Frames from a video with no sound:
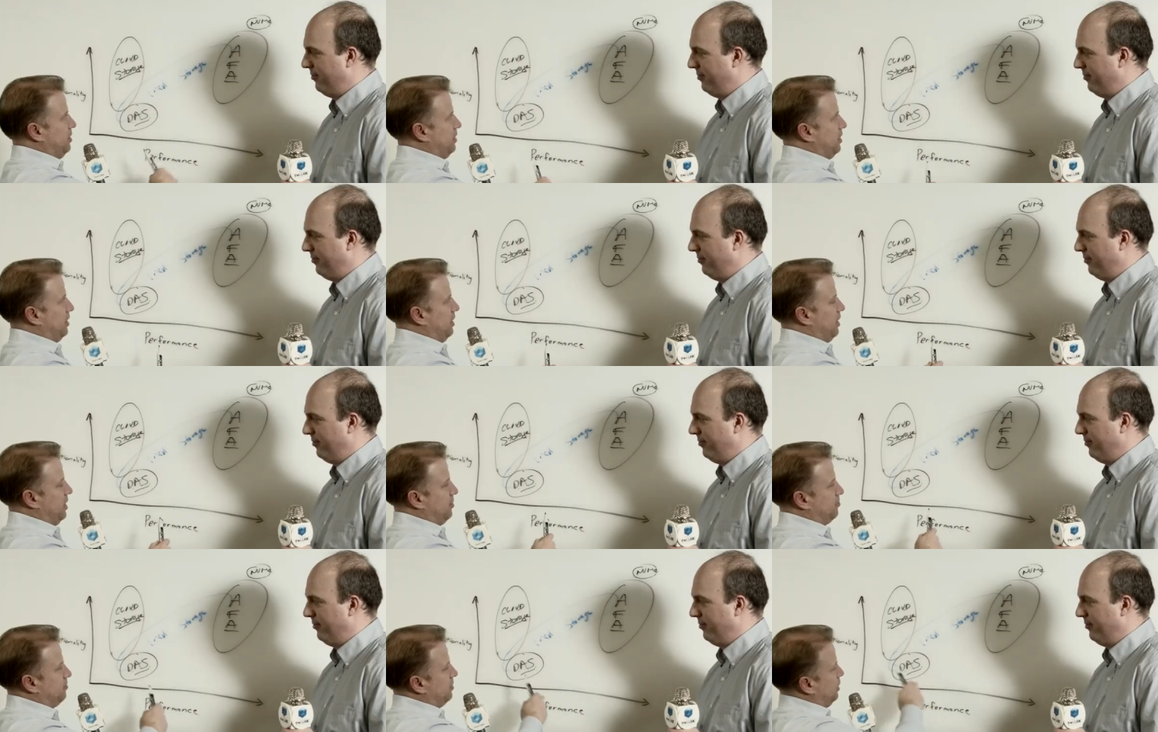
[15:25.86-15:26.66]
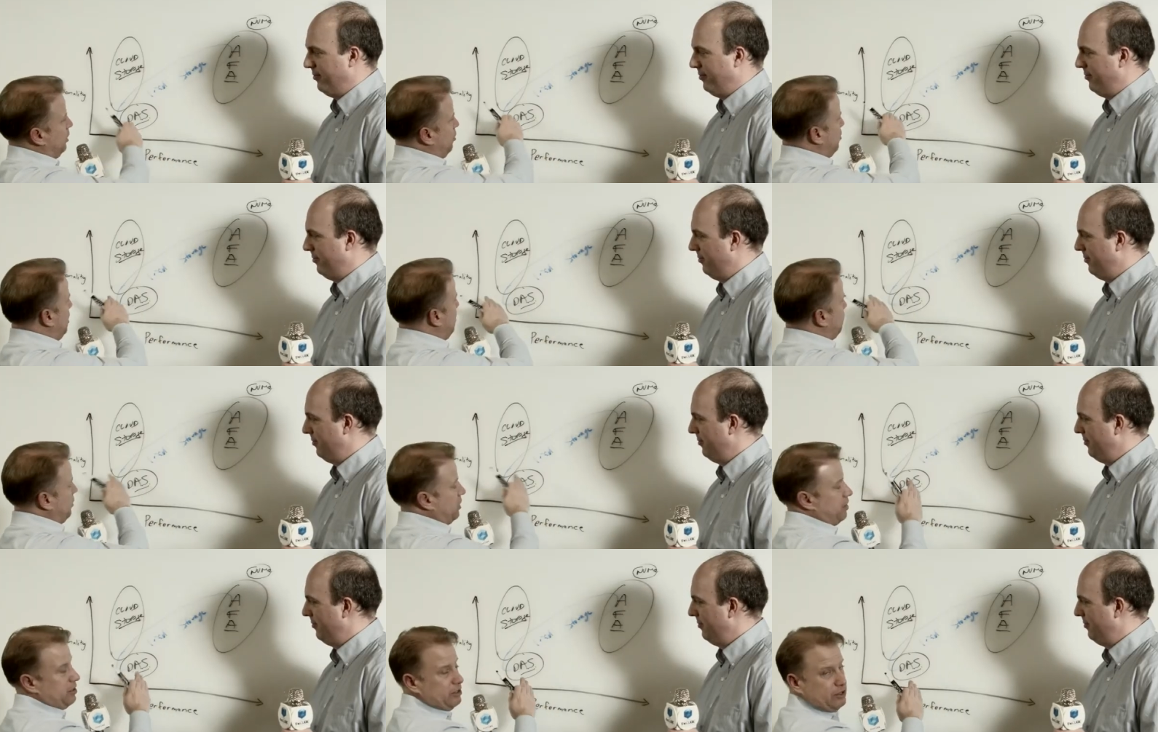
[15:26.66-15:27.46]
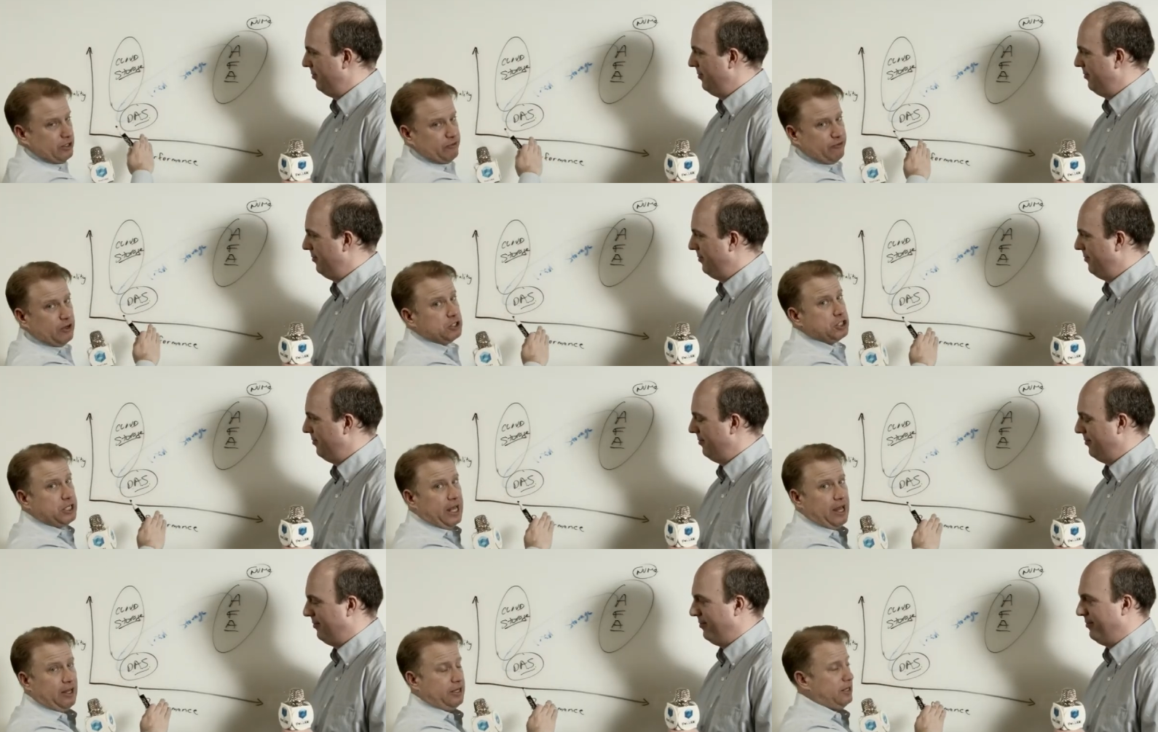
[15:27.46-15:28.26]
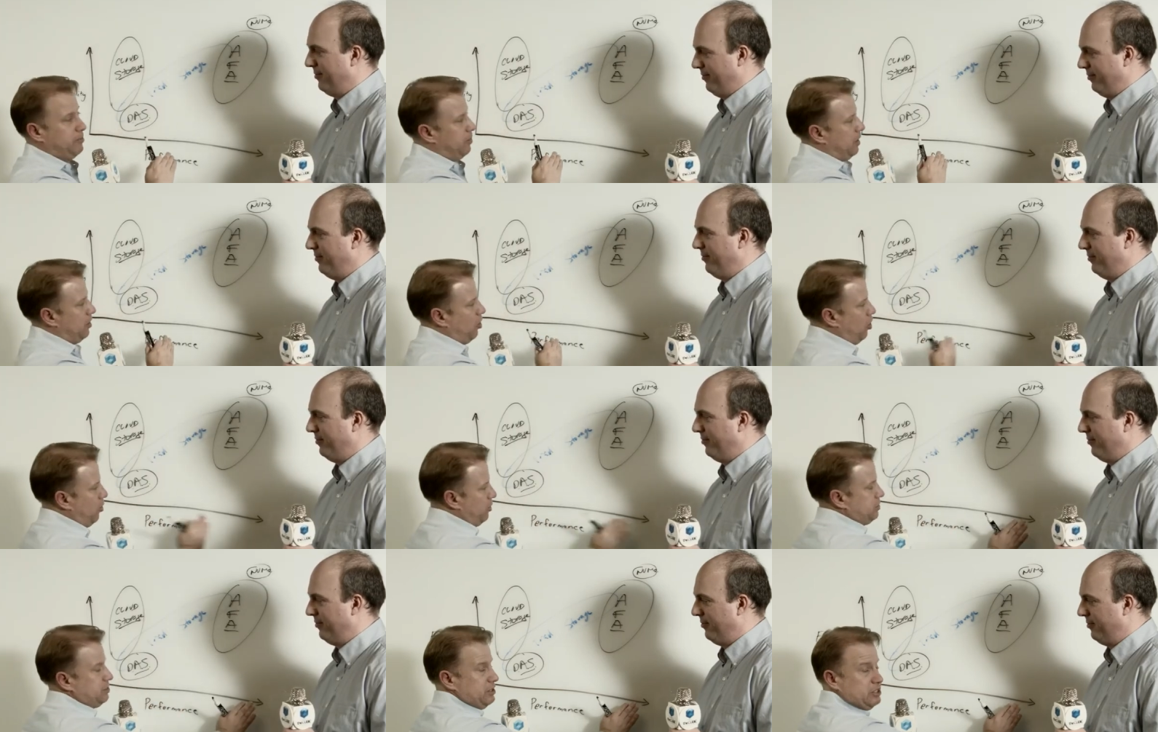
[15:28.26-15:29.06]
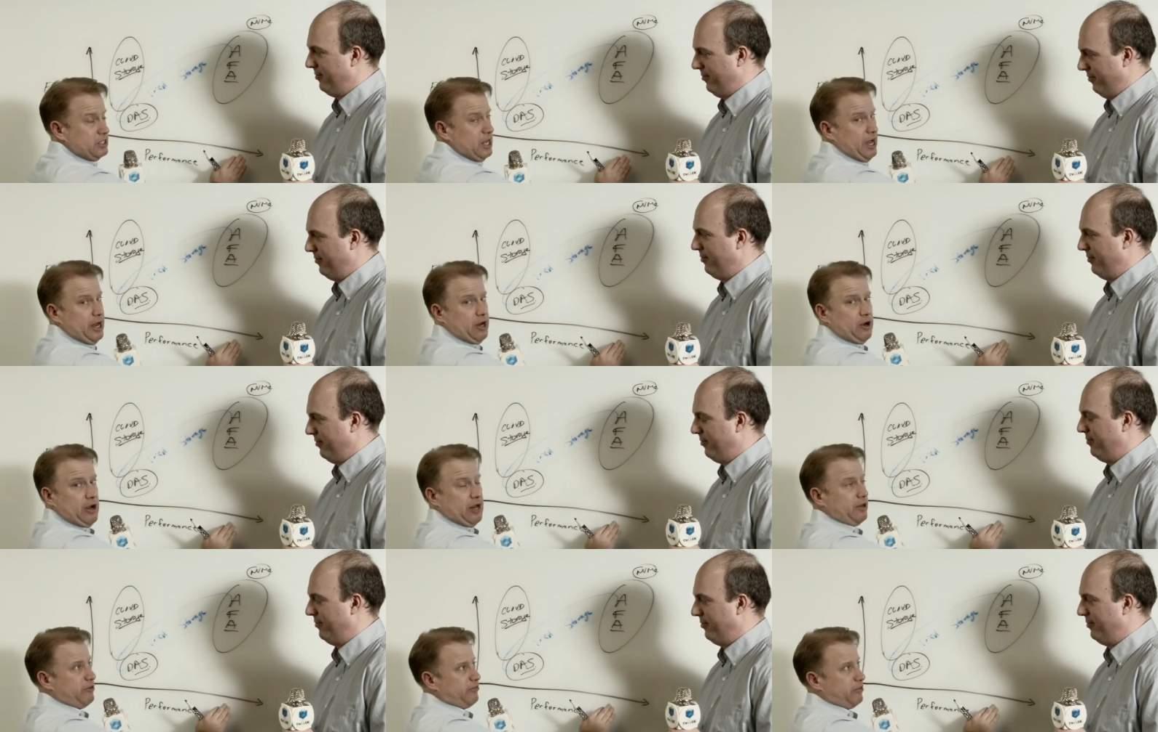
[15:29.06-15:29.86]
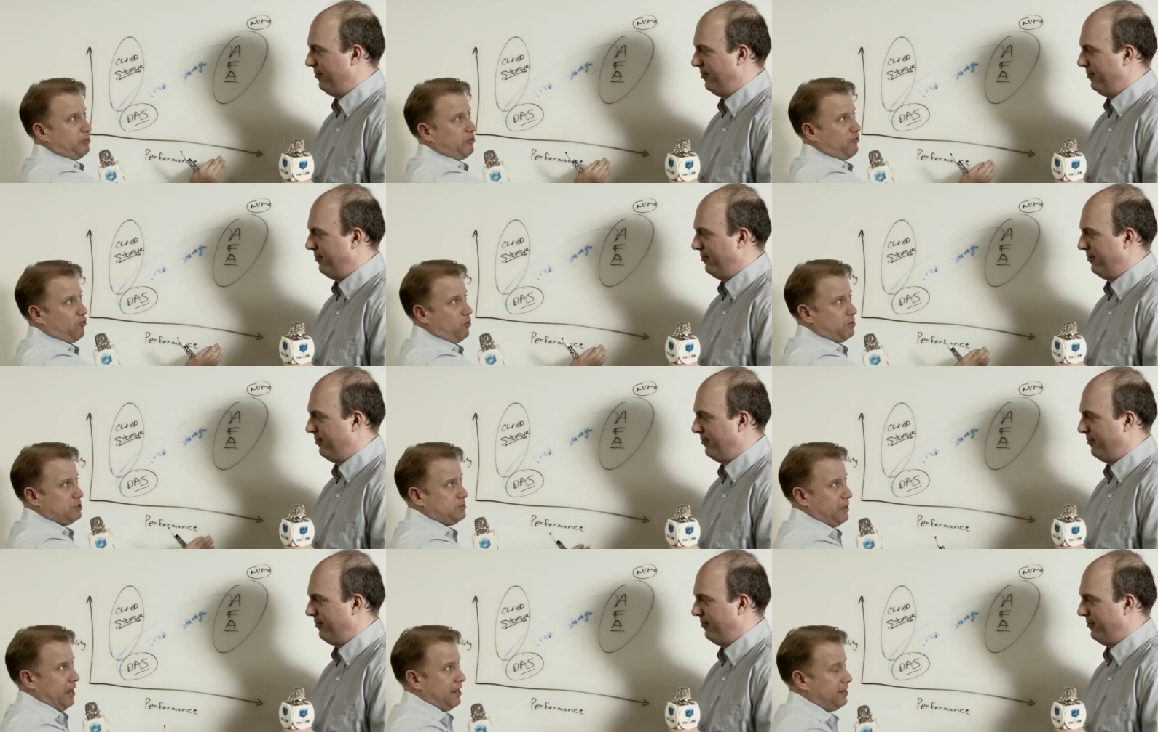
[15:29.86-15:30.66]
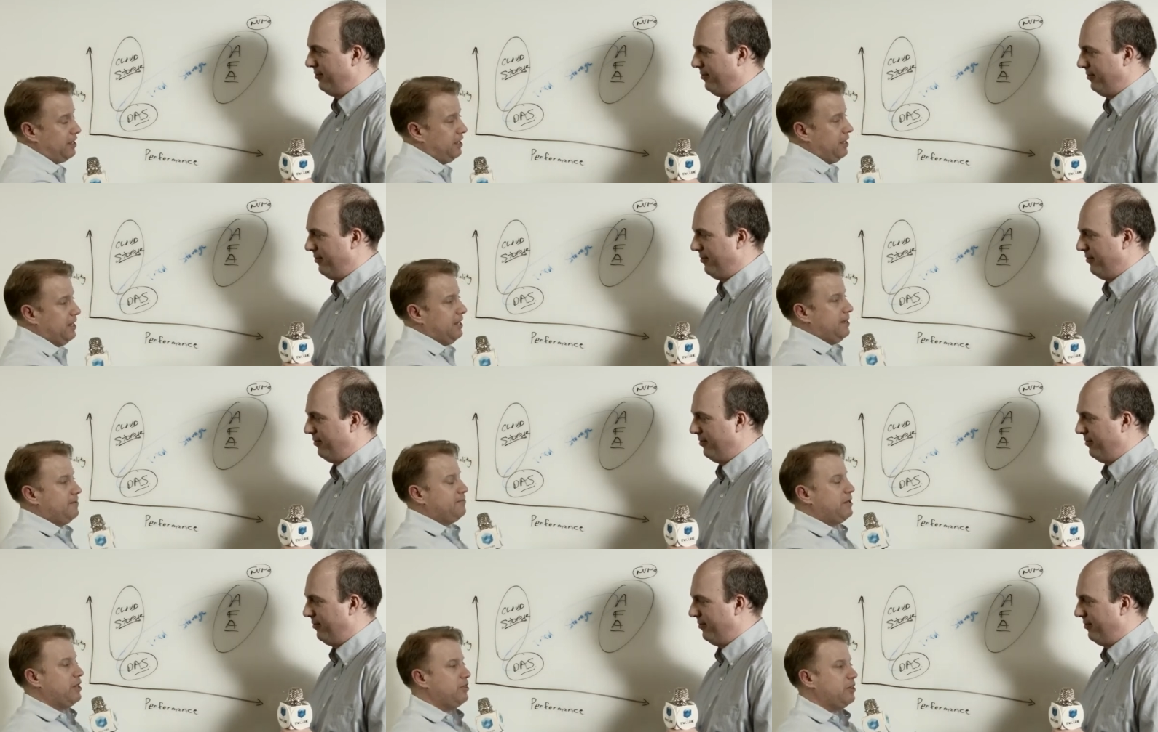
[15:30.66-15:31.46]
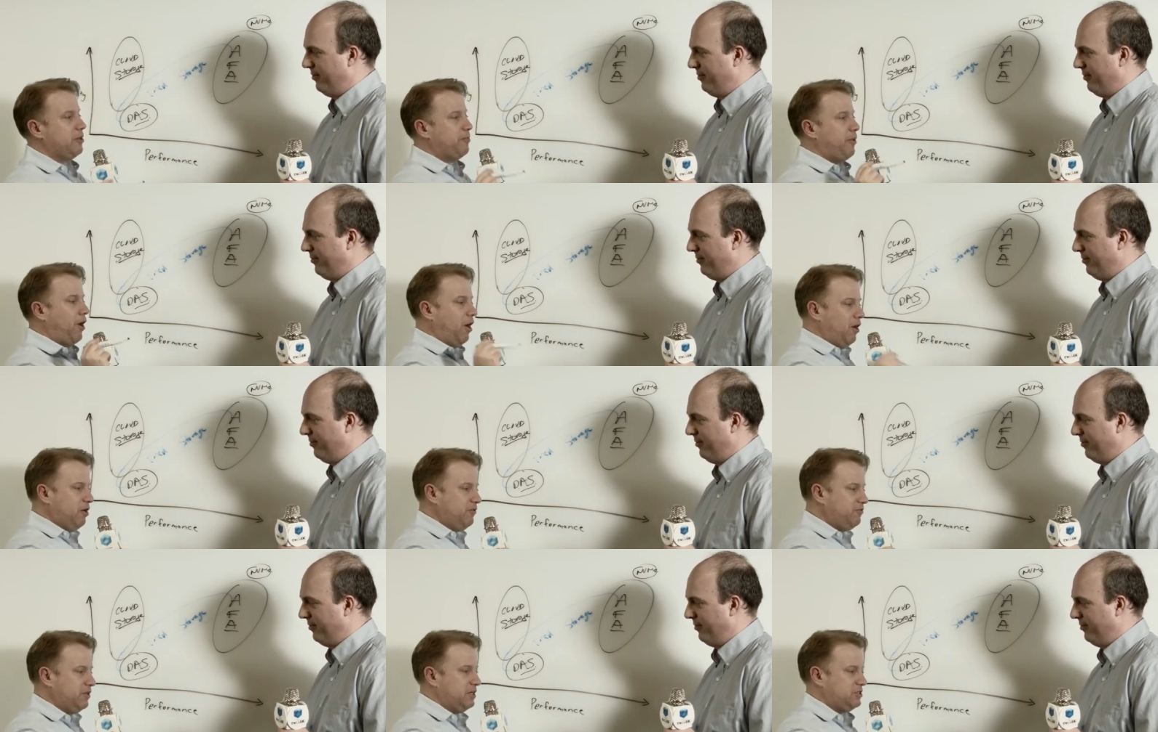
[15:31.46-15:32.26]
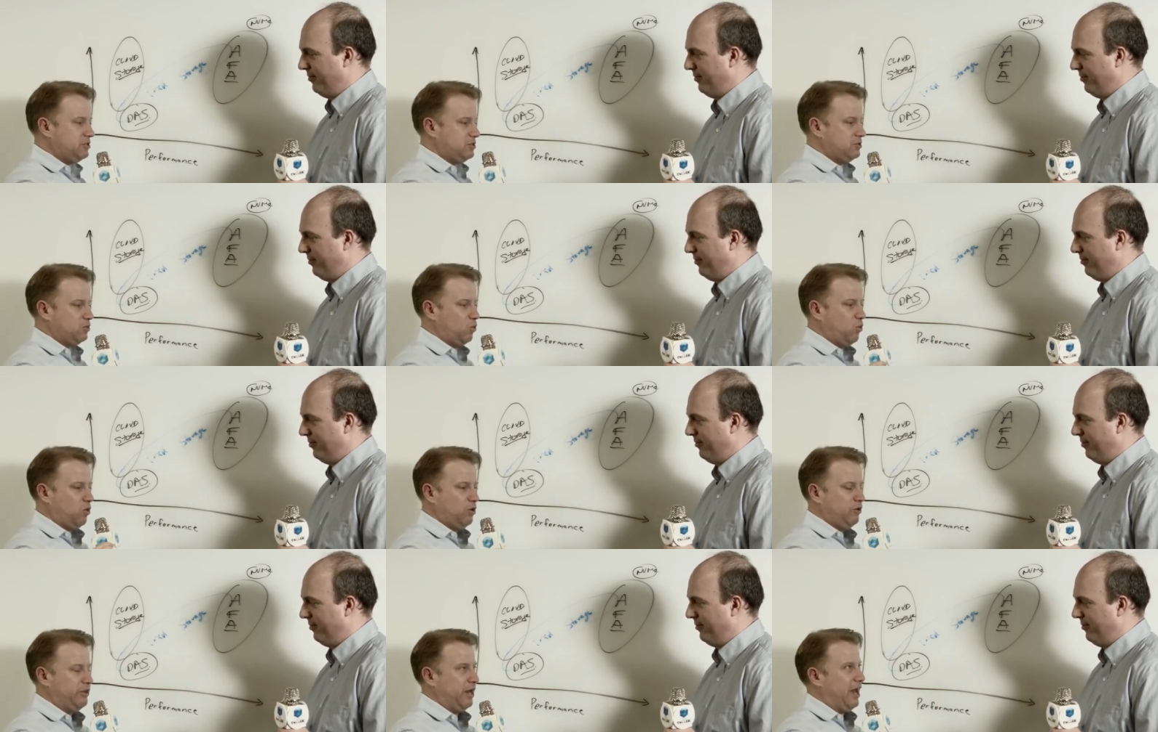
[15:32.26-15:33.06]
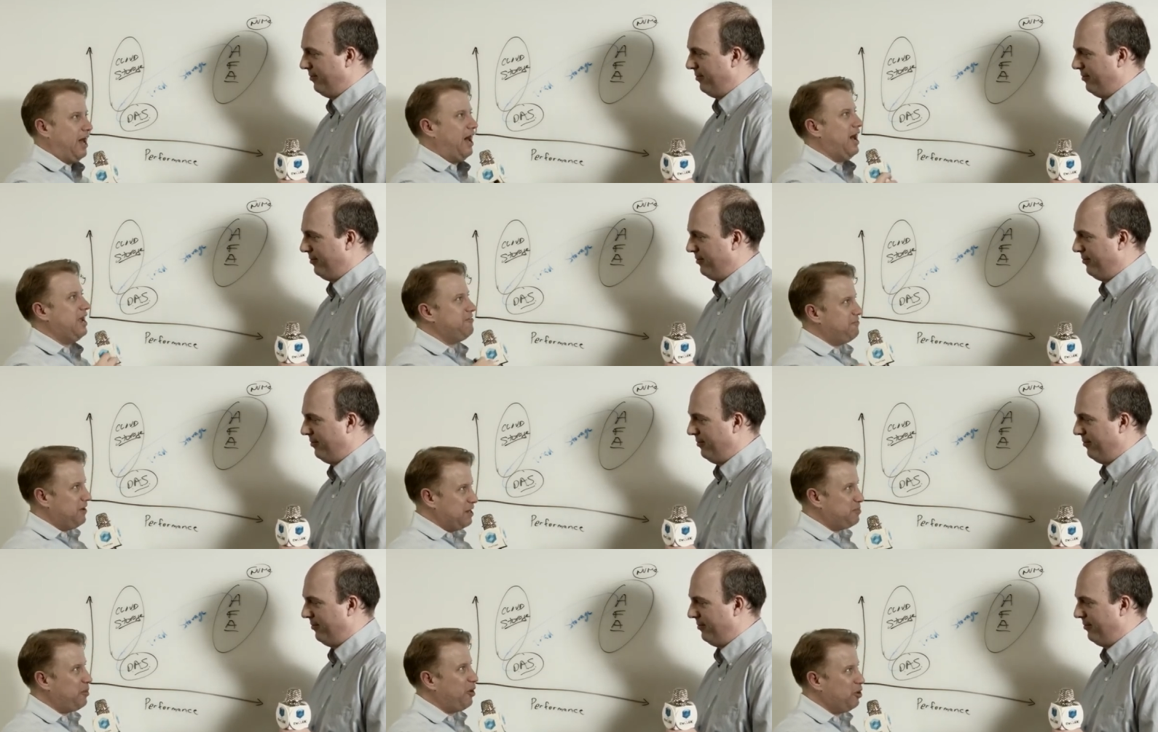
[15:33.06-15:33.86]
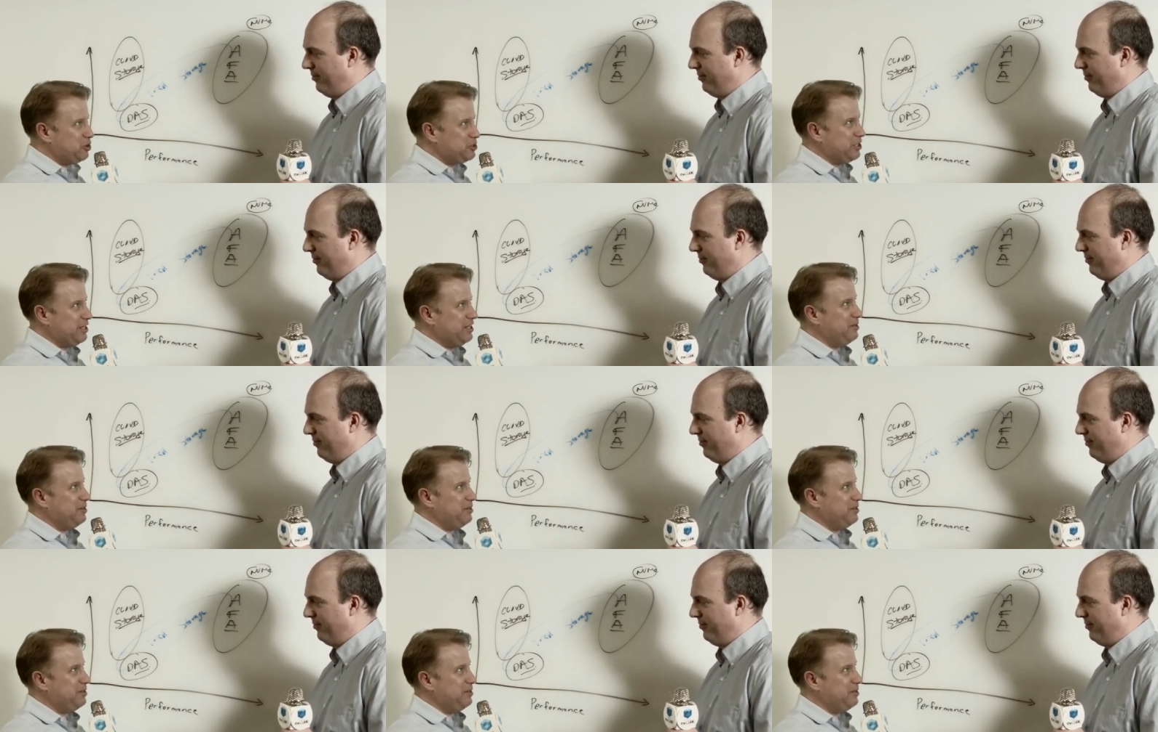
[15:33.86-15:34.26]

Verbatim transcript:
Speaker 1: um, you know, covering the, the functionality, but always in this higher end of the performance band. Now, the part of this world that I find personally